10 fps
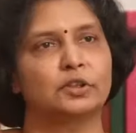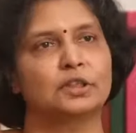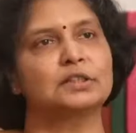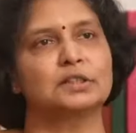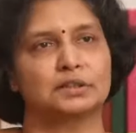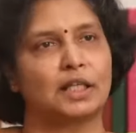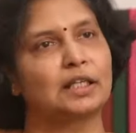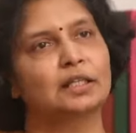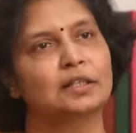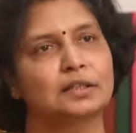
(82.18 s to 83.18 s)
So this
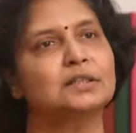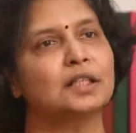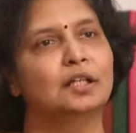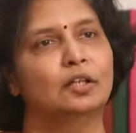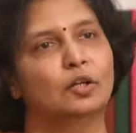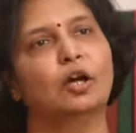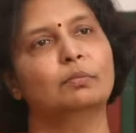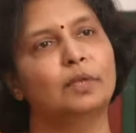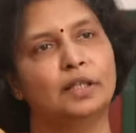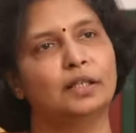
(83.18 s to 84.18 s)
cycle is
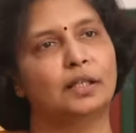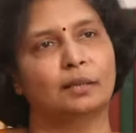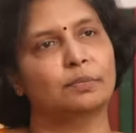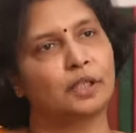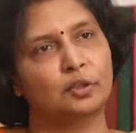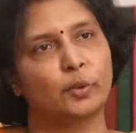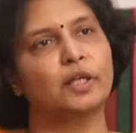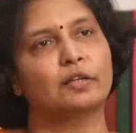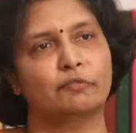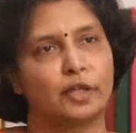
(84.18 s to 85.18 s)
normally kept at
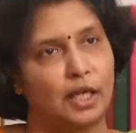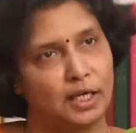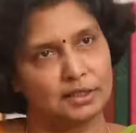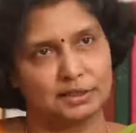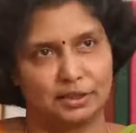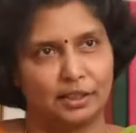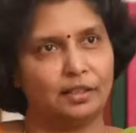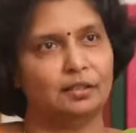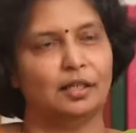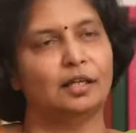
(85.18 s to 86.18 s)
25 hours a
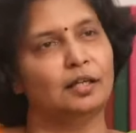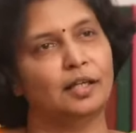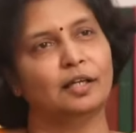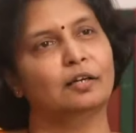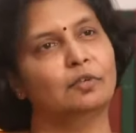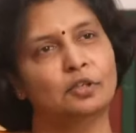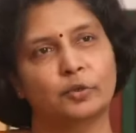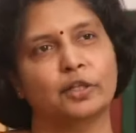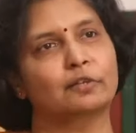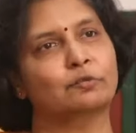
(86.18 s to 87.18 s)
day, unlike our
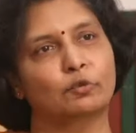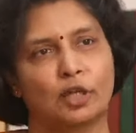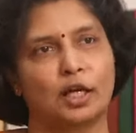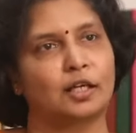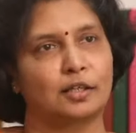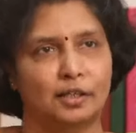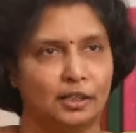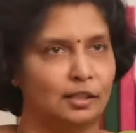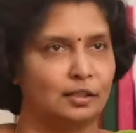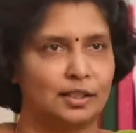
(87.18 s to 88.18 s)
24 hour a
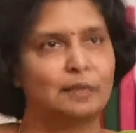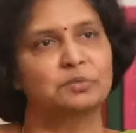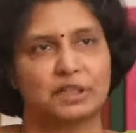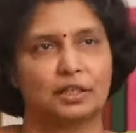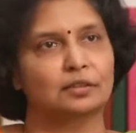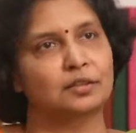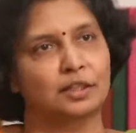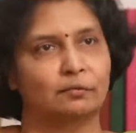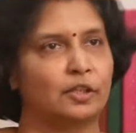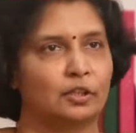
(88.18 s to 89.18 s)
day time
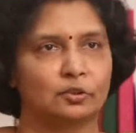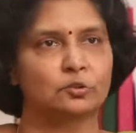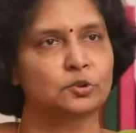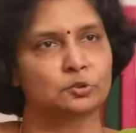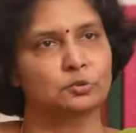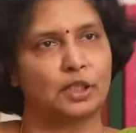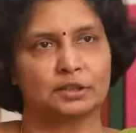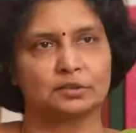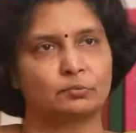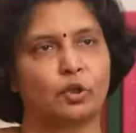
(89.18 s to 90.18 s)
cycle that we are used to
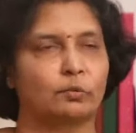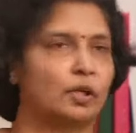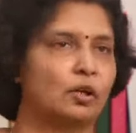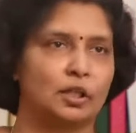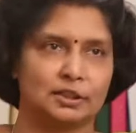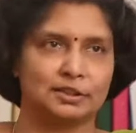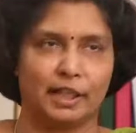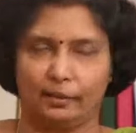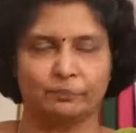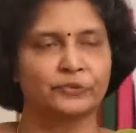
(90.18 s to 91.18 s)
as what we call as
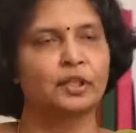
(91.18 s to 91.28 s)
day.